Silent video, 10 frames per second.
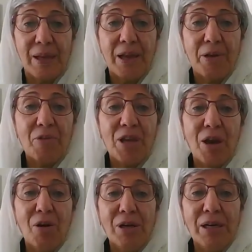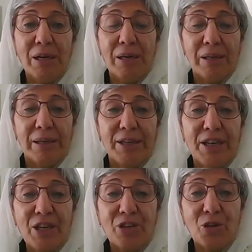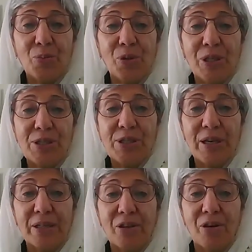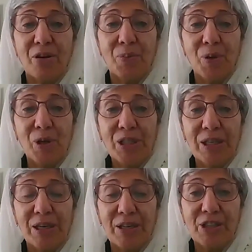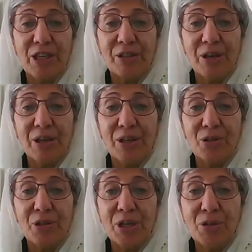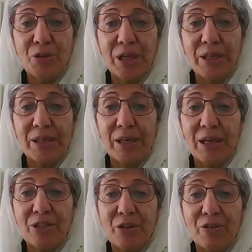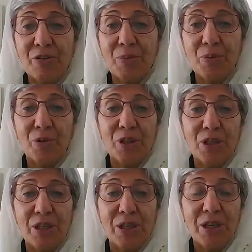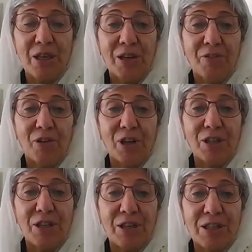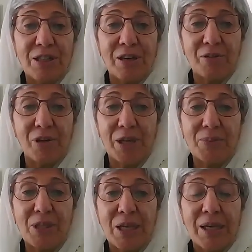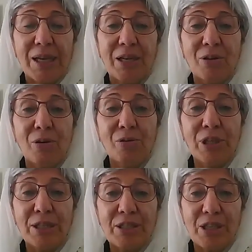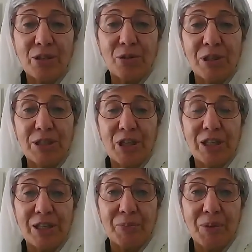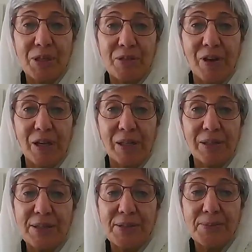we all need to put aside our political agenda and try to end the culture of impunity for international crimes, including sexual gender-based violence.